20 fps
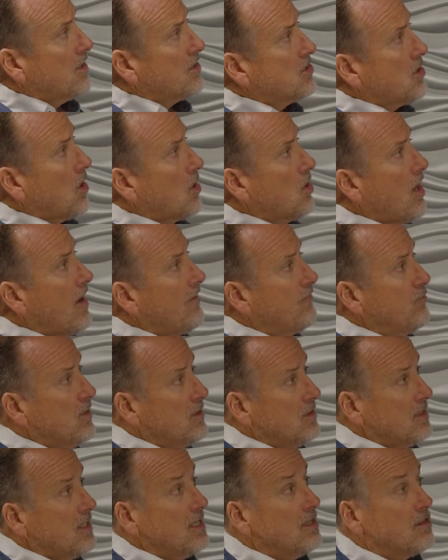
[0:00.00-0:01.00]
to start off
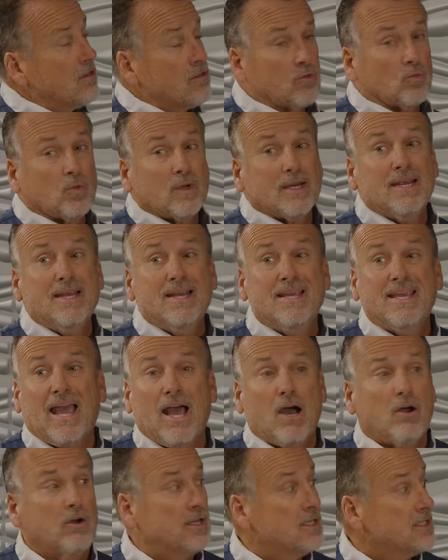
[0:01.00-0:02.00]
with the 3
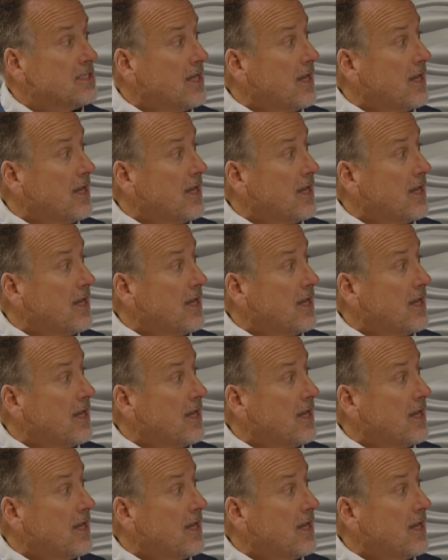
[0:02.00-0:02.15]
counties,